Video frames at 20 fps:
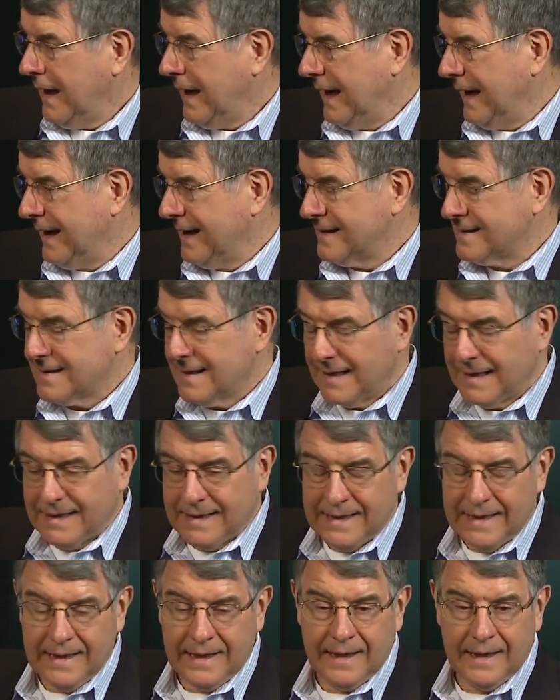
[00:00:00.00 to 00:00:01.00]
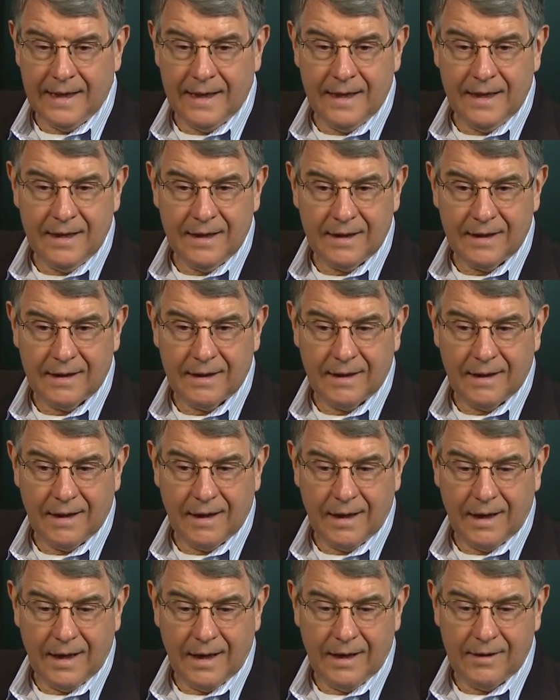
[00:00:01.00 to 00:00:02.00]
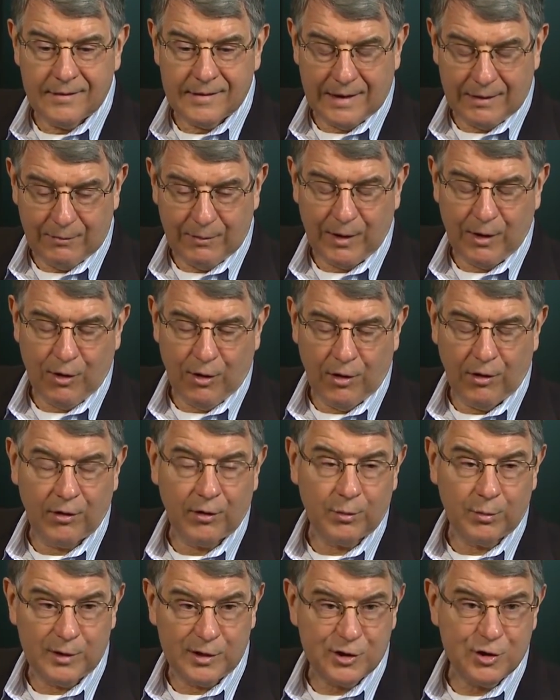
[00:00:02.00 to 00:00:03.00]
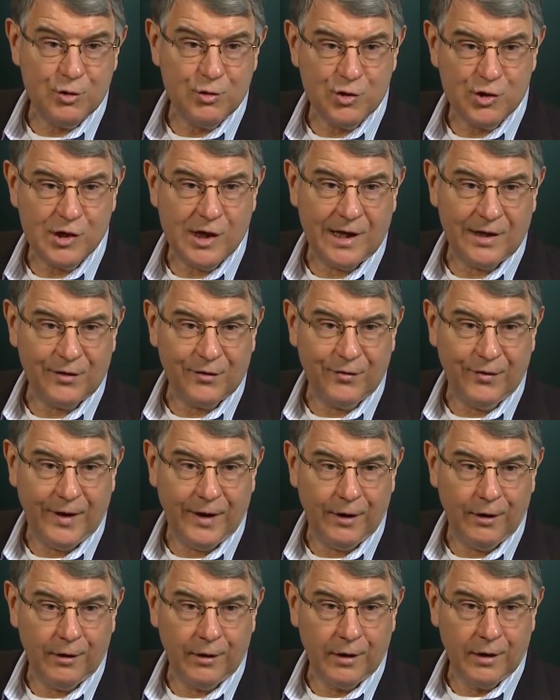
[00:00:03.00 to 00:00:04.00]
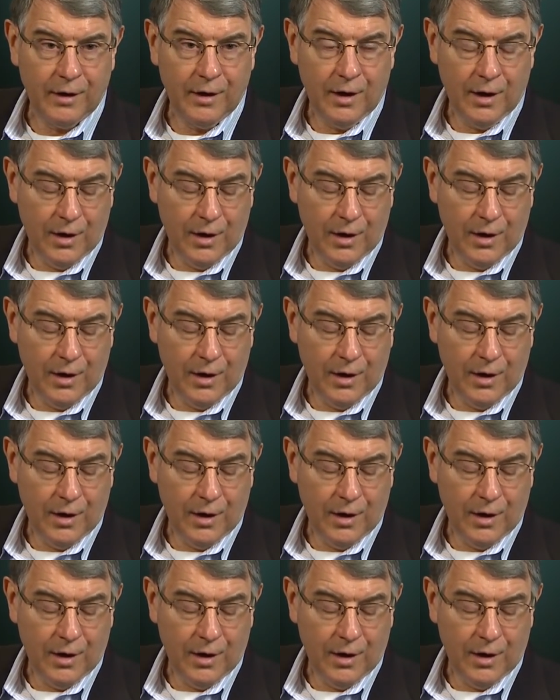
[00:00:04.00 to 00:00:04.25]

And as I did, as I recall, there were 2 shots fired.